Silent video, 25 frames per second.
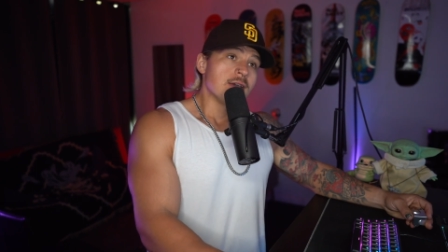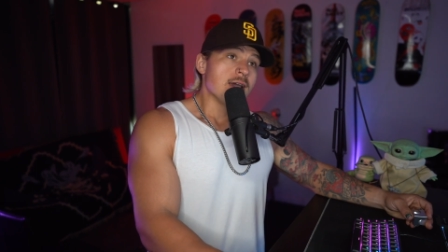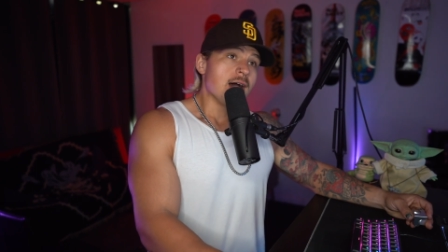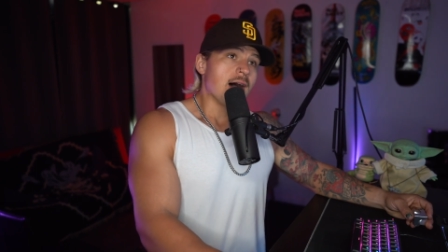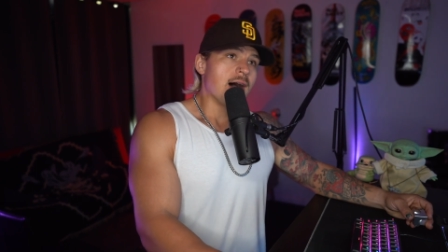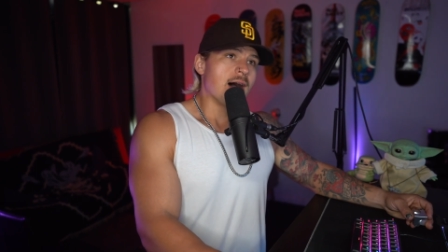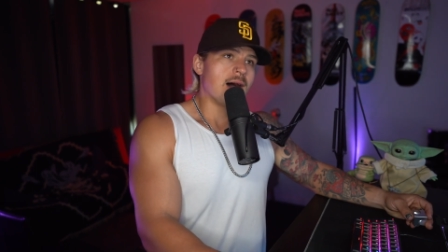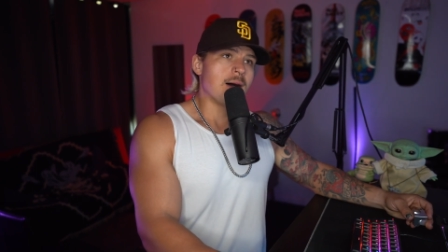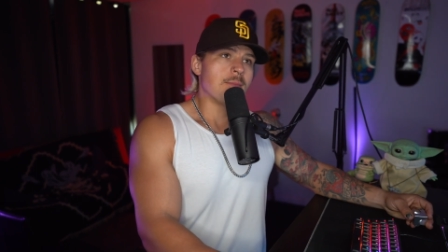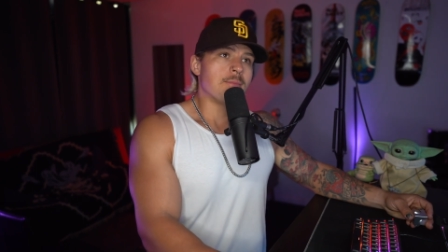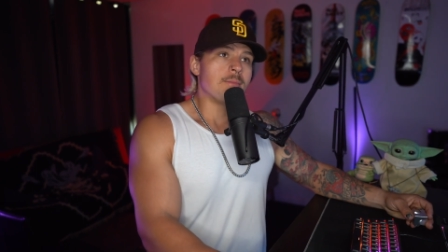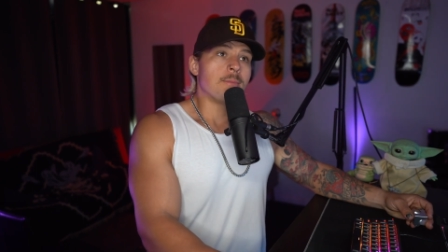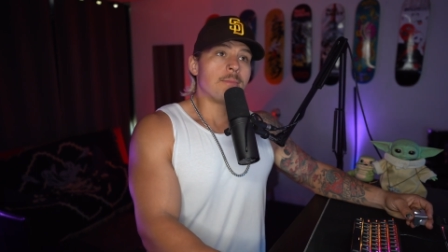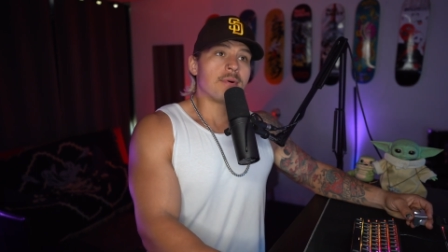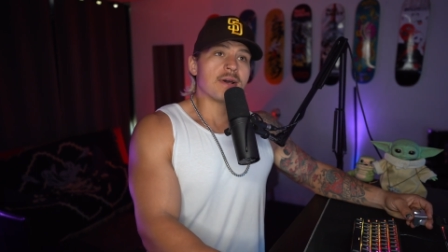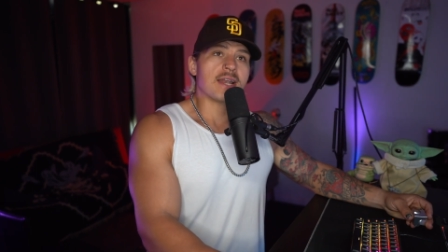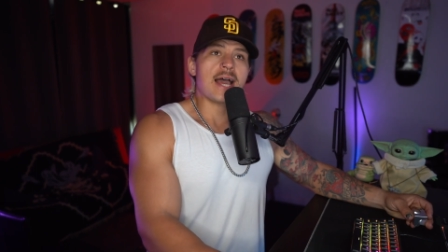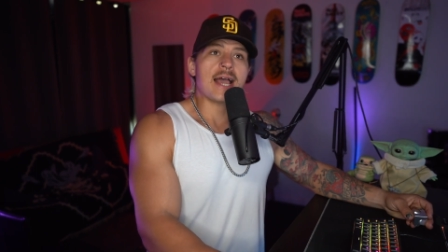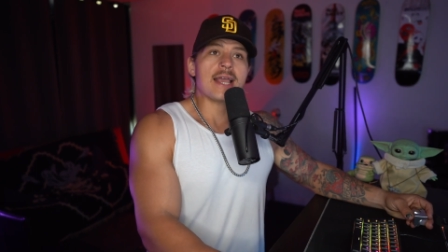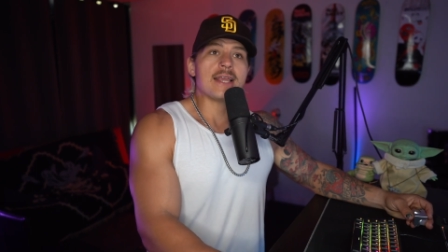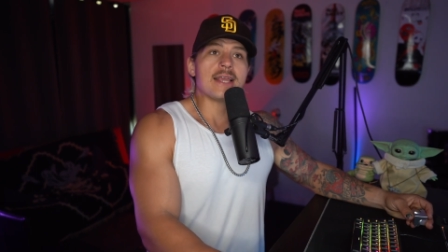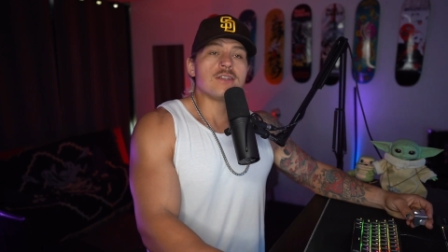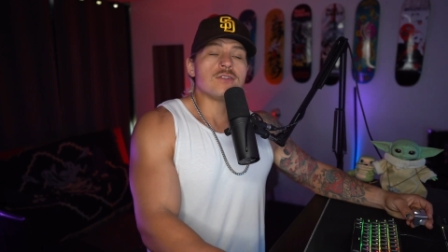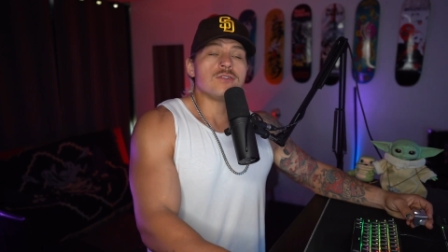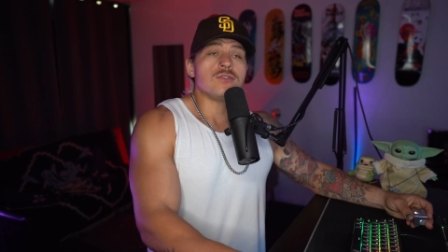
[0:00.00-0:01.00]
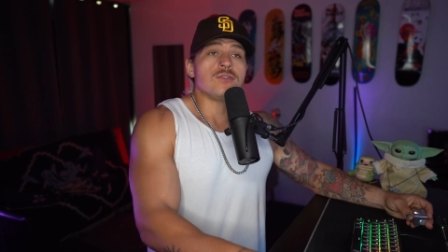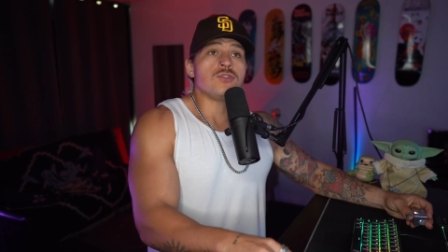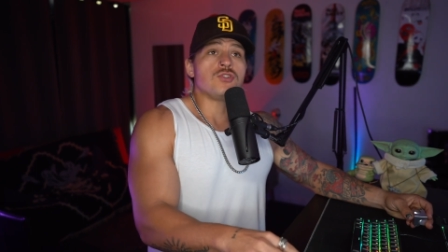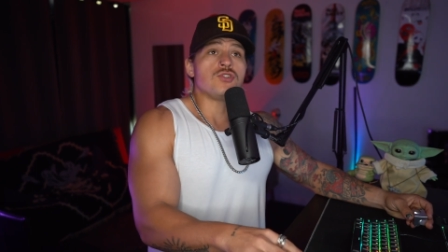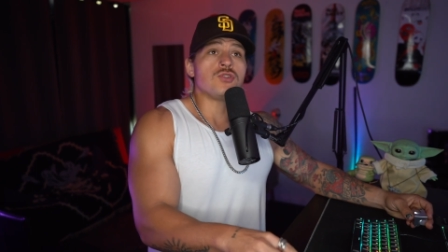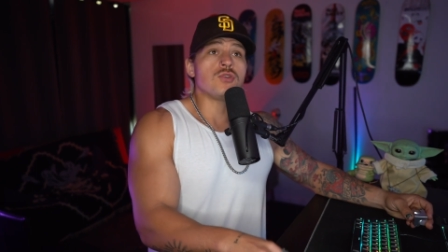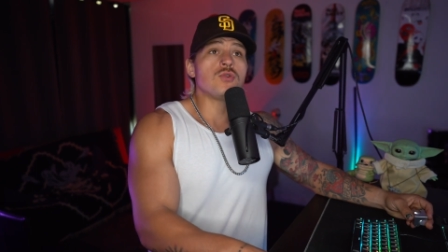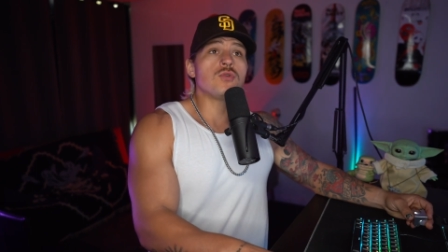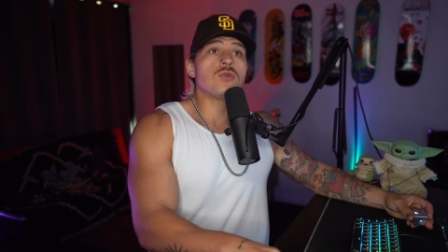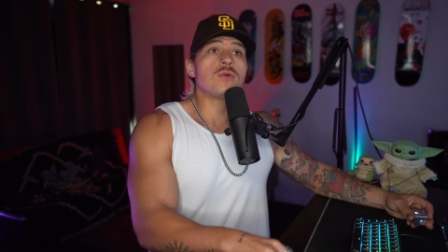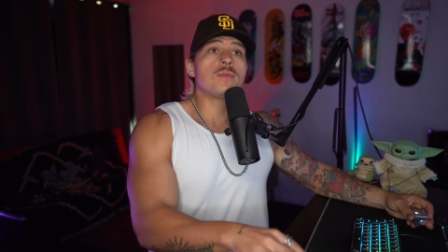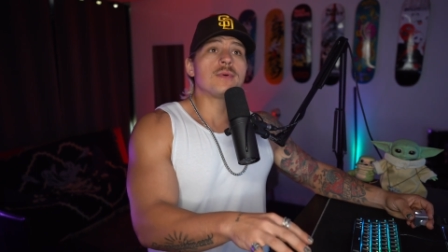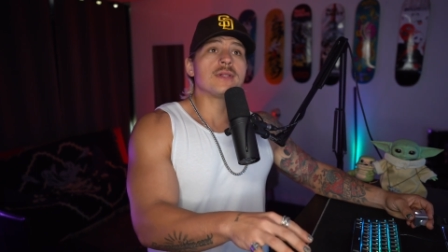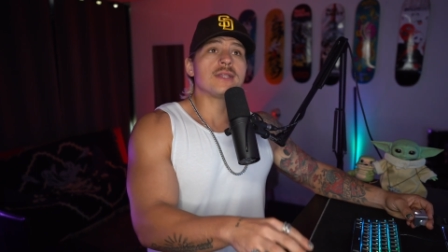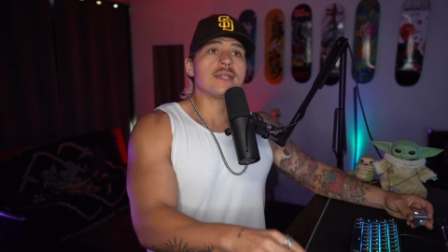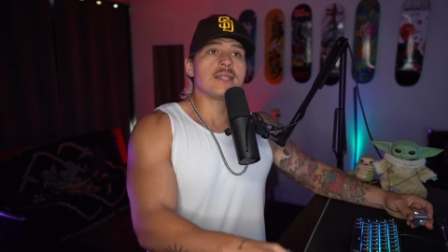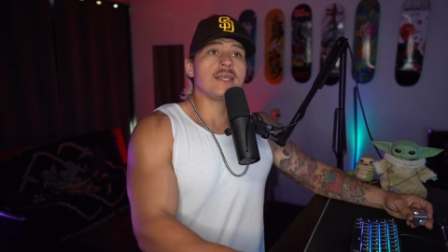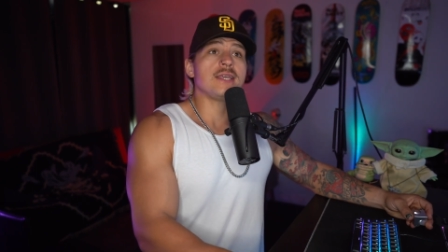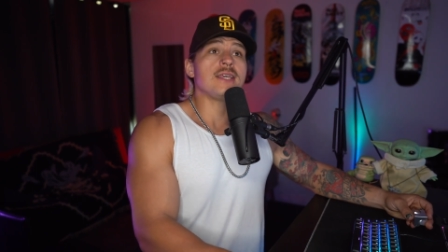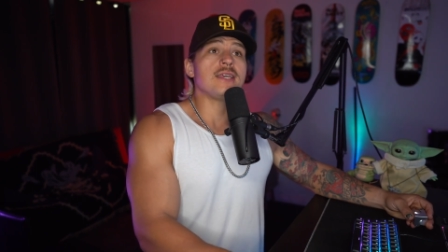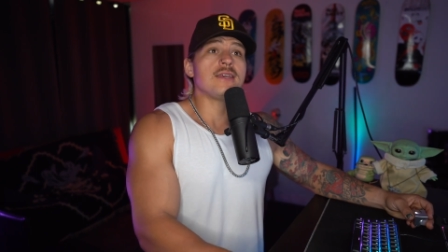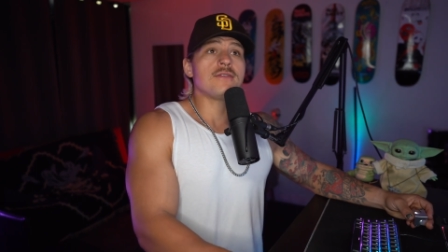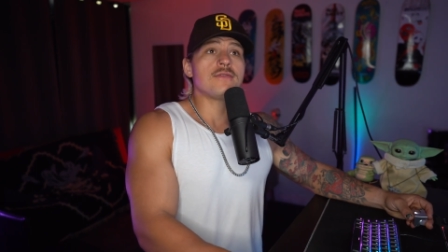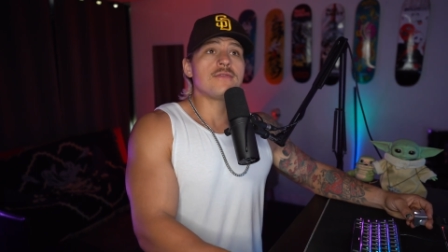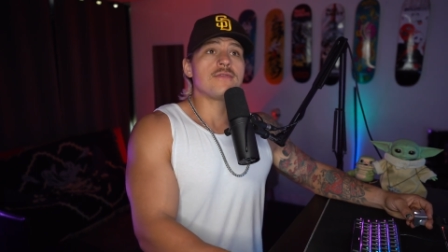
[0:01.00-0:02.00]
Um, but I do
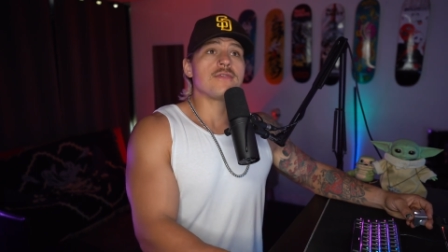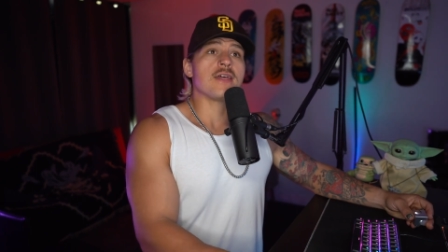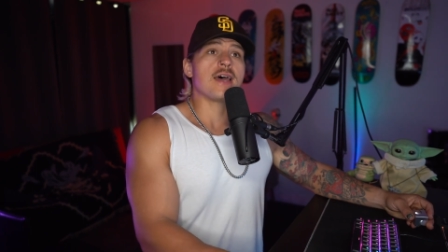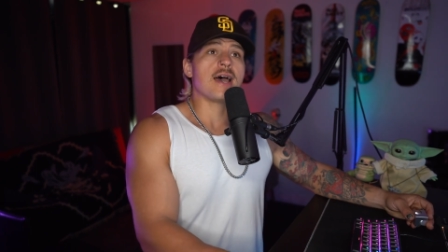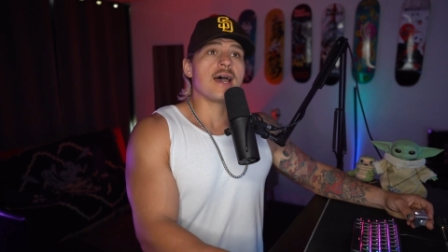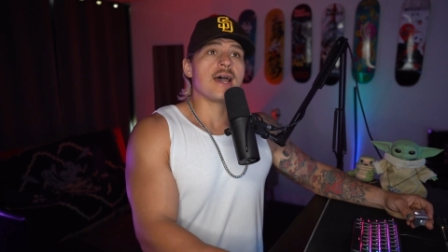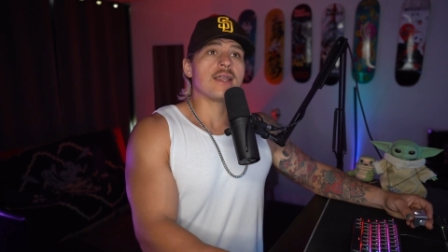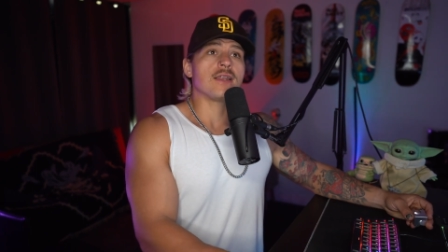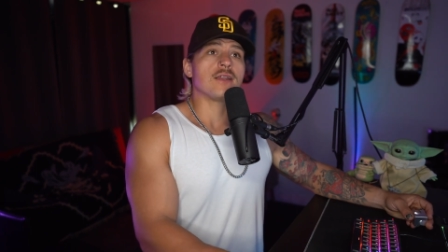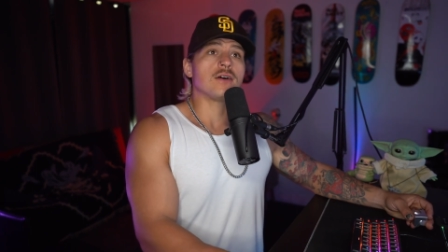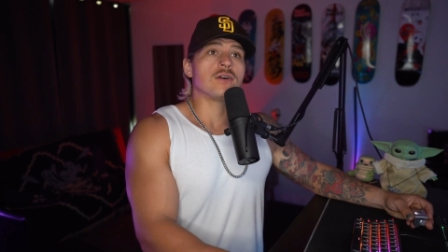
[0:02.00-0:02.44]
believe that